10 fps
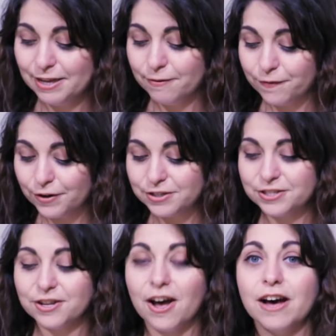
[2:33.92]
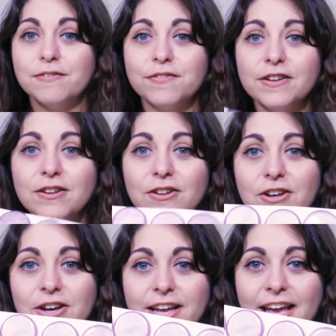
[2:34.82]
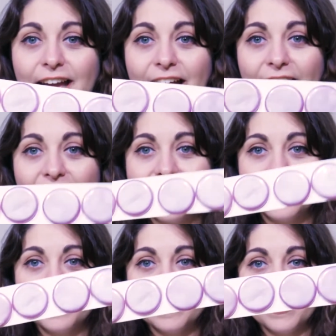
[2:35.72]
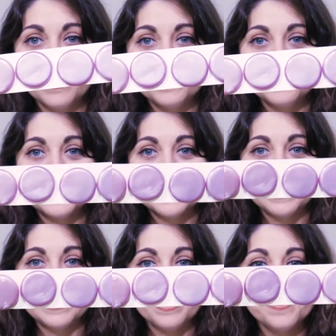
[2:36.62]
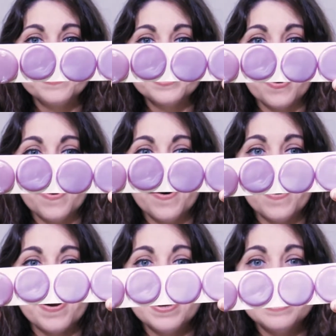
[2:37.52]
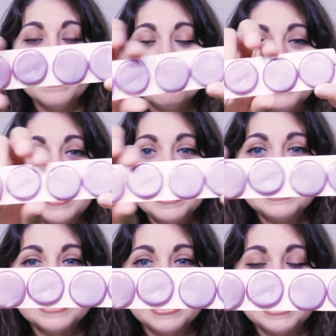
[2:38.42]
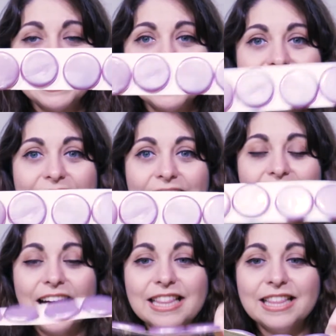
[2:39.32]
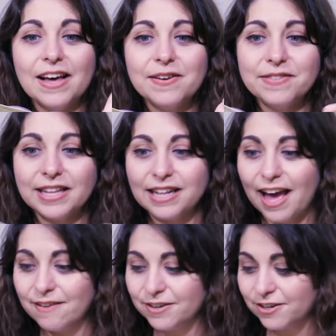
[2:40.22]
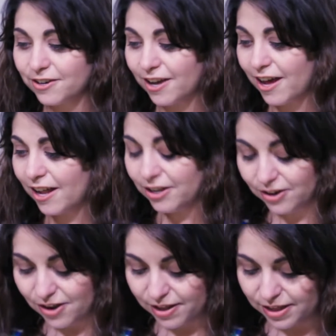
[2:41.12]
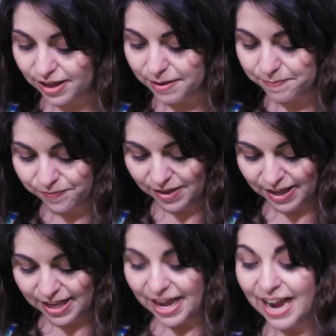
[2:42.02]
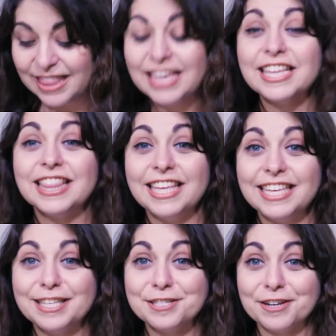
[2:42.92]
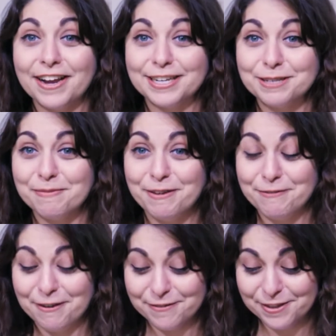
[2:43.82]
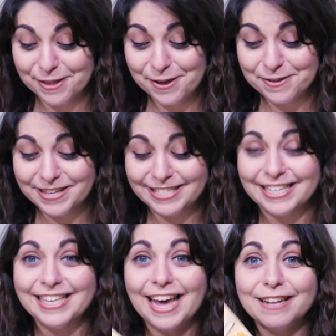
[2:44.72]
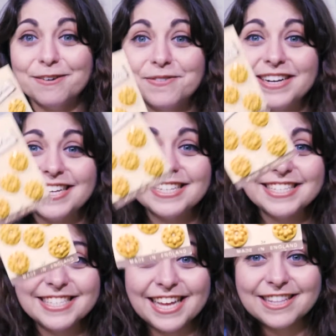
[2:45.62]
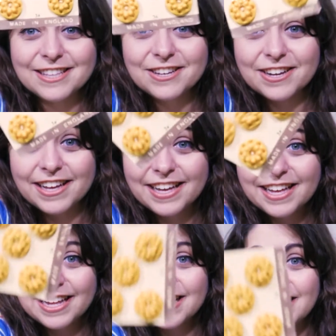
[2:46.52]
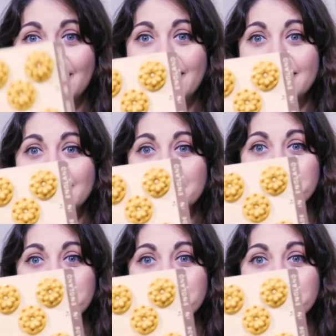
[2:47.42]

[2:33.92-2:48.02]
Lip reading: First off, look at those. Those are amazing! I love the lavender color on them. I think these are actually my favorite though, these yellow ones that look like